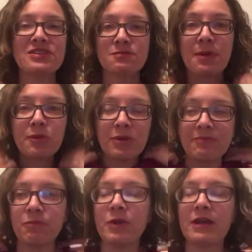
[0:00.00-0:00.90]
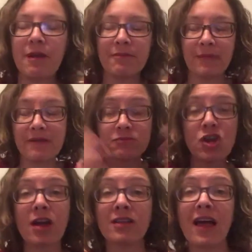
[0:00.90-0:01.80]
Remember, I
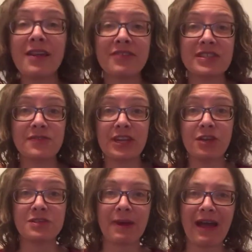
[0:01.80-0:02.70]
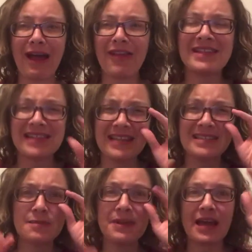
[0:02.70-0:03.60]
talk a lot in these videos about how that tends
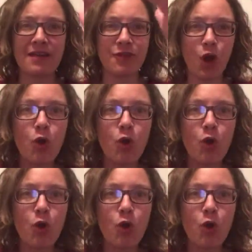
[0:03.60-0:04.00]
to be kind of the